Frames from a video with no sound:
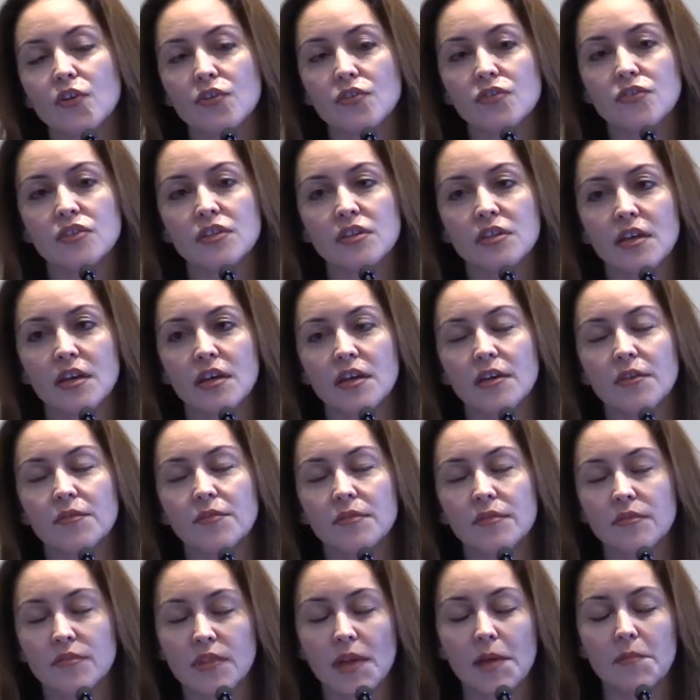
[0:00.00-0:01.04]
there's
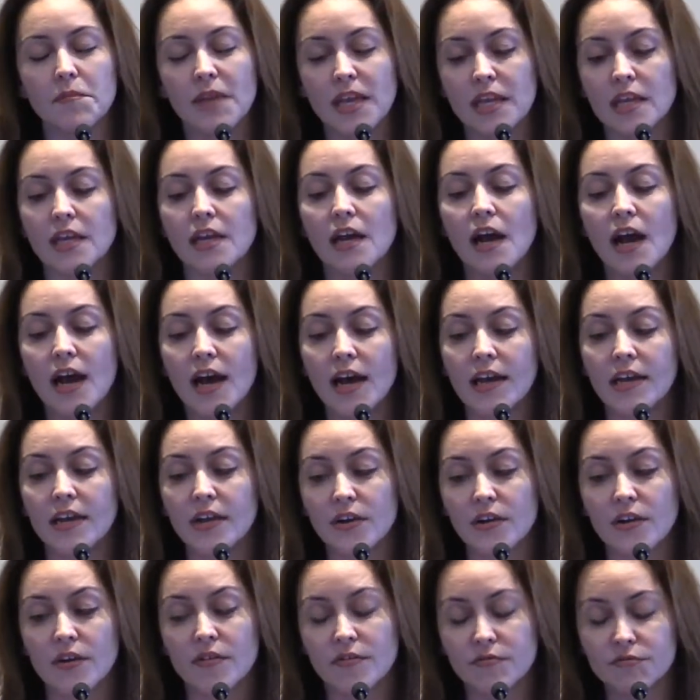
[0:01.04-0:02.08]
that make it a
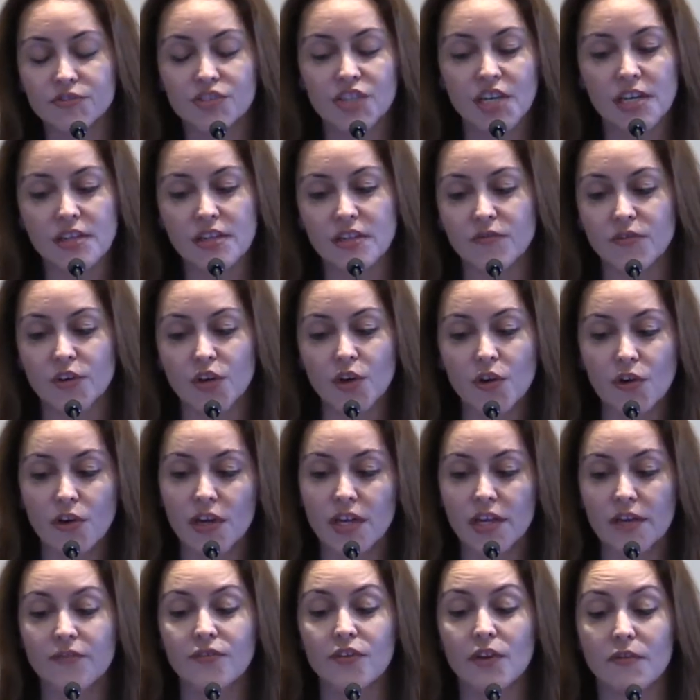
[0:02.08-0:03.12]
higher chance of
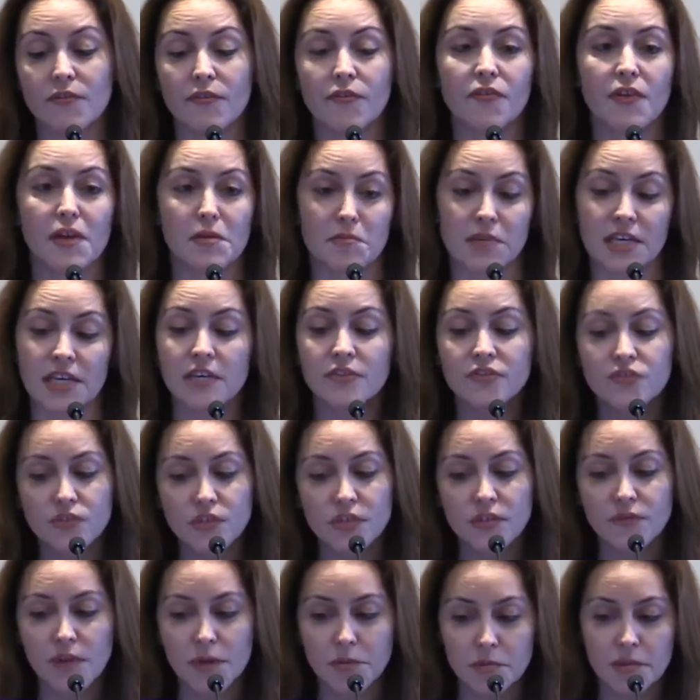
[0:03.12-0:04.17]
occurring if you have a family
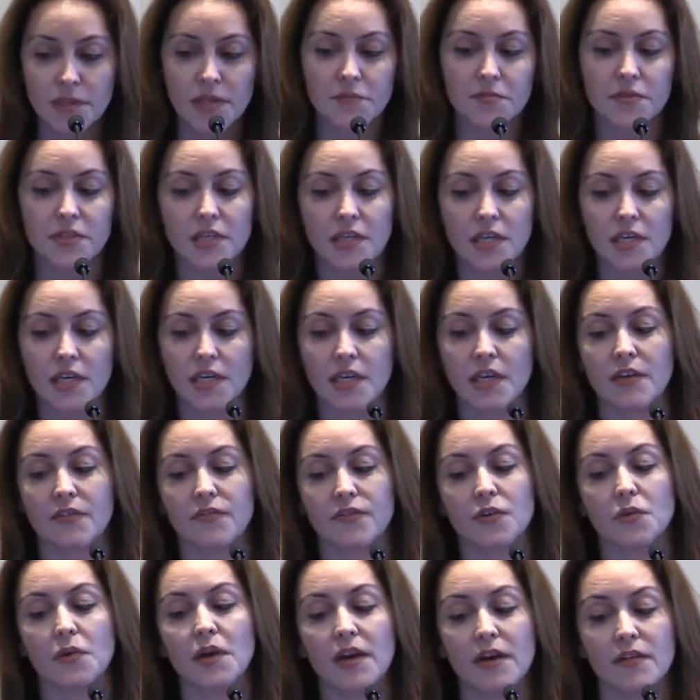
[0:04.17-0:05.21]
history of epilepsy,
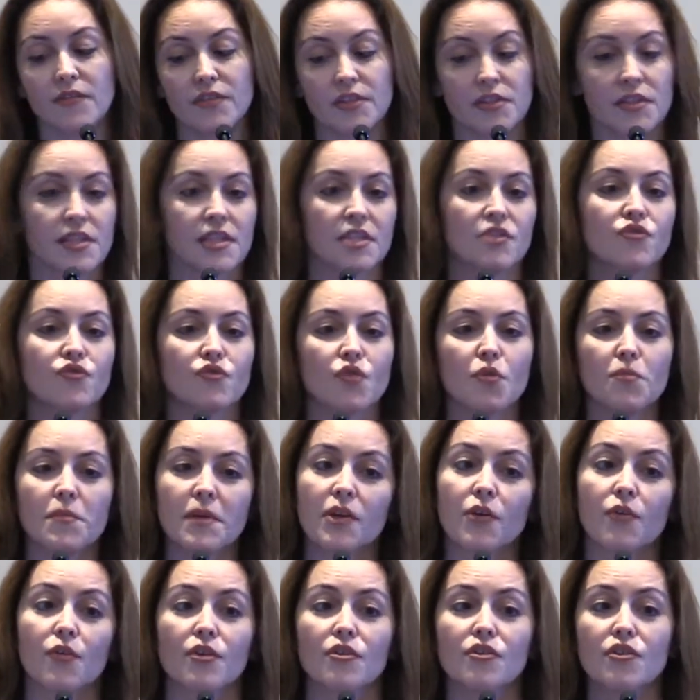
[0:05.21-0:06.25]
if you have a
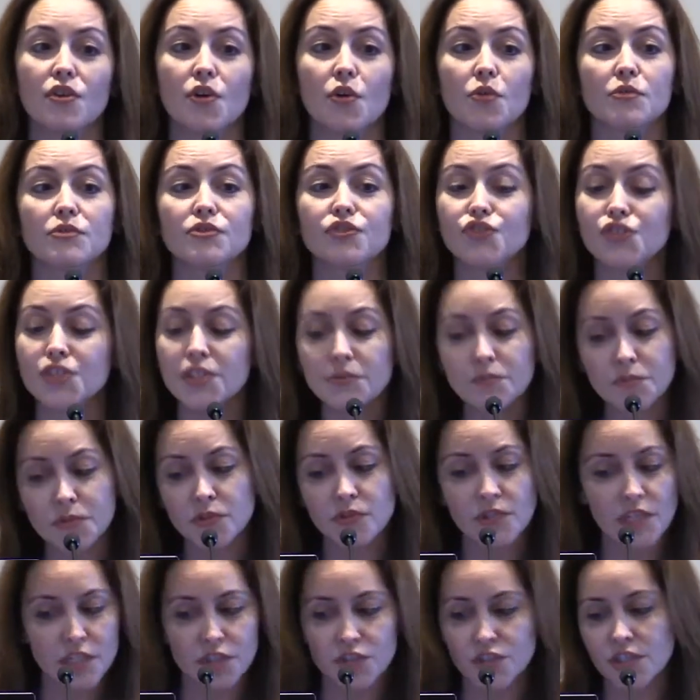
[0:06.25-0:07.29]
syndromic or a known gene
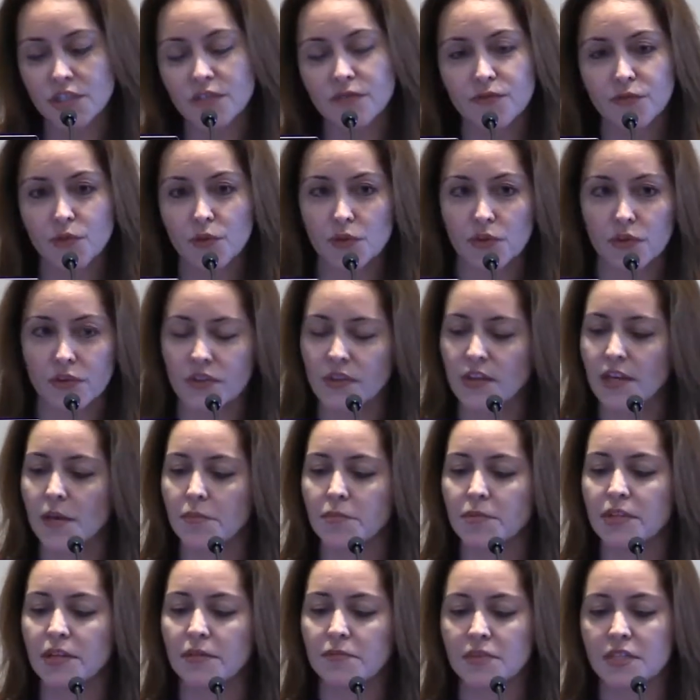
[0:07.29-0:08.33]
mutation for the
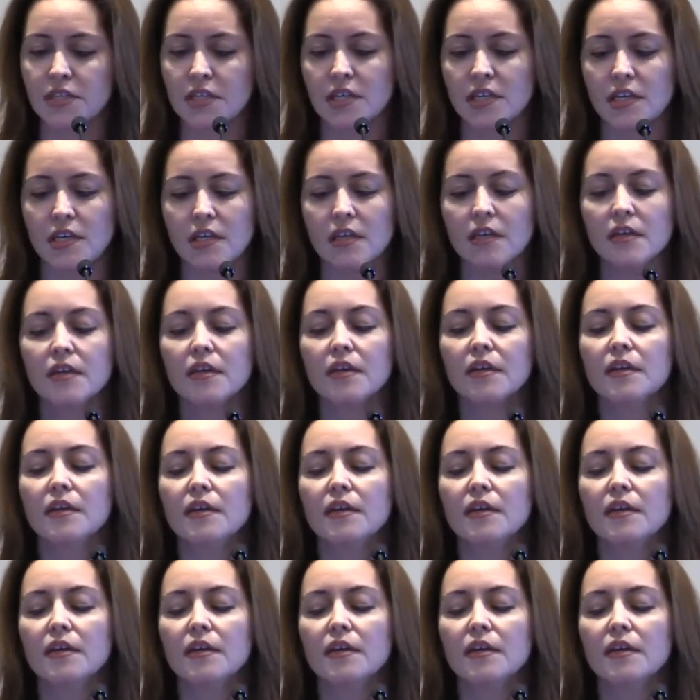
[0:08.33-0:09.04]
epilepsy,